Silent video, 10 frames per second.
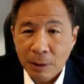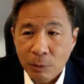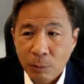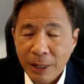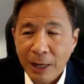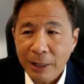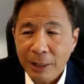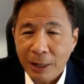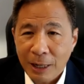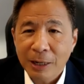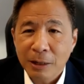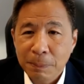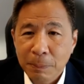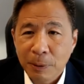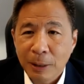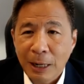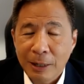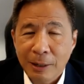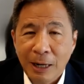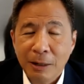When I hire people
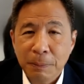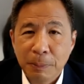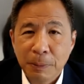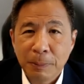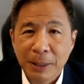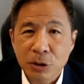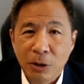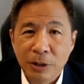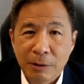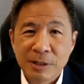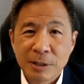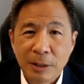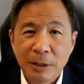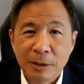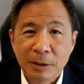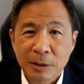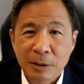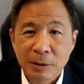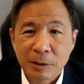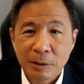based on their resilience.